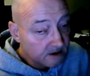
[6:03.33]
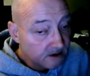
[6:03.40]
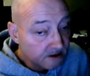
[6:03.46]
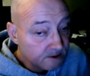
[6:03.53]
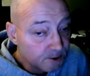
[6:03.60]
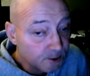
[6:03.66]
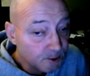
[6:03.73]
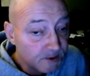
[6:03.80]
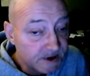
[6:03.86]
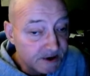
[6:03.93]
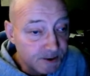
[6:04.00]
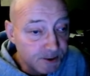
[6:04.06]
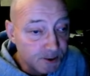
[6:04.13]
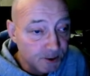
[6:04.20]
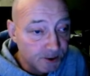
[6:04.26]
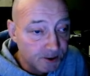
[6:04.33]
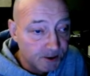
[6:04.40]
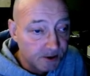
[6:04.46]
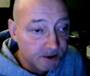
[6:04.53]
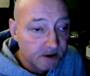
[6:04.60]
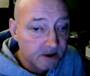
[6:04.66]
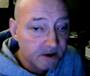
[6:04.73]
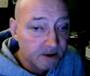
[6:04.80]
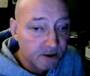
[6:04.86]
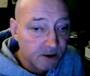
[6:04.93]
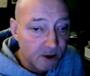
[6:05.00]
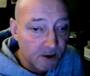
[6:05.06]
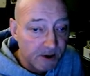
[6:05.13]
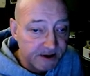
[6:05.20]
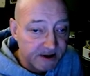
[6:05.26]
Two weeks shorter
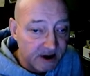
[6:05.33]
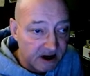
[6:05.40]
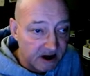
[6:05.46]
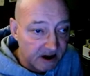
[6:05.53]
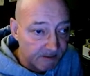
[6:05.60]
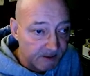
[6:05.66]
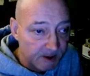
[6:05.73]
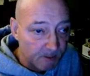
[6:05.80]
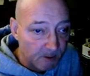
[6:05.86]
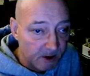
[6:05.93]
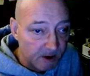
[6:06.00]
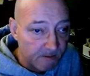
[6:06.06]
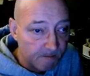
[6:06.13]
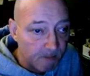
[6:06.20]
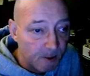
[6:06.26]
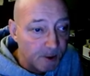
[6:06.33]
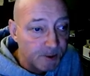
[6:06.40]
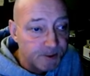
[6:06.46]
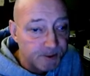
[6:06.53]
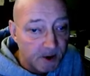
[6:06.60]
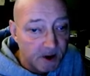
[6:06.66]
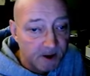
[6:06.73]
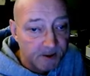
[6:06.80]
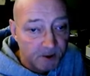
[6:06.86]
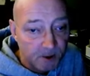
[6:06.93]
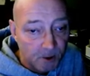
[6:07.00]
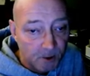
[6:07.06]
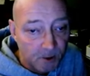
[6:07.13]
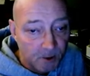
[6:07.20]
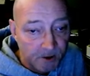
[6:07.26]
growing time than what most other
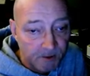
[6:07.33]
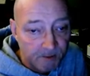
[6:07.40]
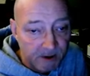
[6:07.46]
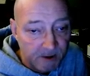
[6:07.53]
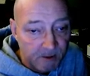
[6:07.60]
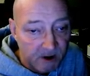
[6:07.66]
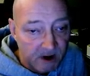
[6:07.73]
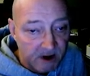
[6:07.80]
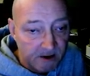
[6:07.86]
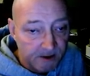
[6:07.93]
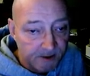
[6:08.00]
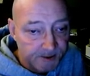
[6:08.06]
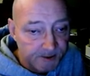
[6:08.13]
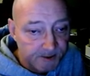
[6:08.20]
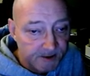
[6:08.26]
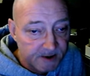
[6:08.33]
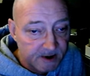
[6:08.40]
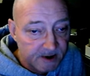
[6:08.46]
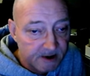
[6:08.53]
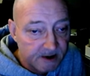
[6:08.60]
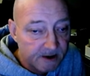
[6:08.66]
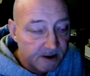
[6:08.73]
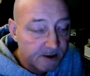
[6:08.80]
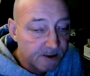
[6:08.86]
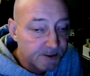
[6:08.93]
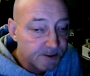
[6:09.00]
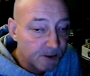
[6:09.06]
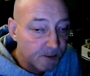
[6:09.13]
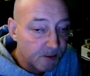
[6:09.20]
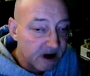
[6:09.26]
corn requires. So
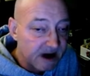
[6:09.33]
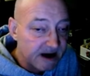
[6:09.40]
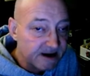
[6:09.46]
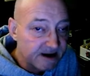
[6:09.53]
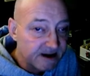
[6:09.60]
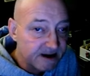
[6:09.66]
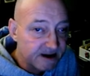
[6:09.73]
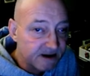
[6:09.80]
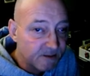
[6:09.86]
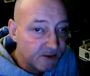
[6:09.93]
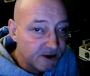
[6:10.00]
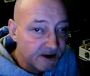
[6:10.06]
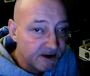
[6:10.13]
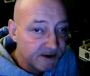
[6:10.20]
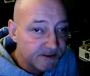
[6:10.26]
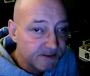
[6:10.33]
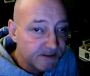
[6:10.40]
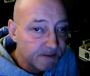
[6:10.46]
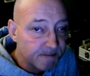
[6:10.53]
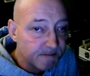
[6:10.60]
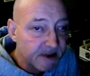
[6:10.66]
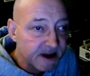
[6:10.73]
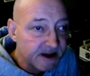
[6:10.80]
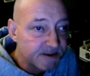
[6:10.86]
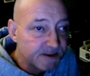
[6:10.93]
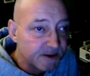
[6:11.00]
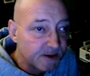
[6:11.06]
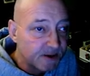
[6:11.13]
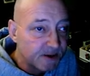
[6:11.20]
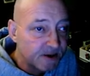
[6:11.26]
what I did was based
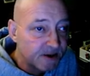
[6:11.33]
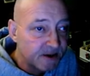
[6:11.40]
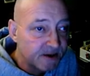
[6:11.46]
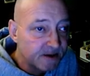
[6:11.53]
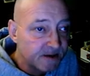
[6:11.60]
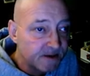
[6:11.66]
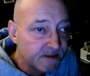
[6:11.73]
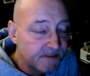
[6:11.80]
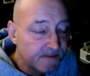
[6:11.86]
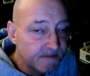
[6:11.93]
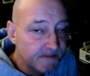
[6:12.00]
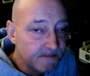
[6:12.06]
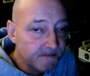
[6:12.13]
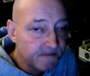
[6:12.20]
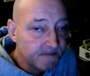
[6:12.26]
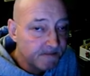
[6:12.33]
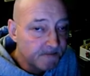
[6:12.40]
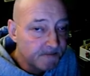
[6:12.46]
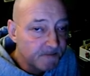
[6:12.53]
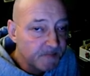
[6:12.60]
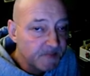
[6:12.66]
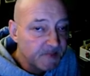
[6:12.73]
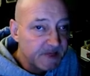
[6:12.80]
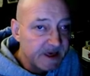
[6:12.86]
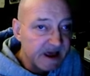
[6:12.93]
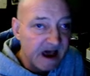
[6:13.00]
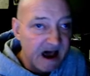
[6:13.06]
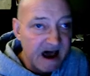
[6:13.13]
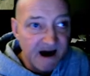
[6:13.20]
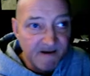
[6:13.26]
on the
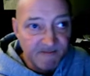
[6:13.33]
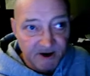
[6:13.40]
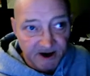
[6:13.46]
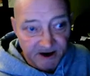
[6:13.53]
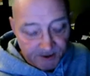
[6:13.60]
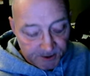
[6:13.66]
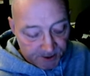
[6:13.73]
average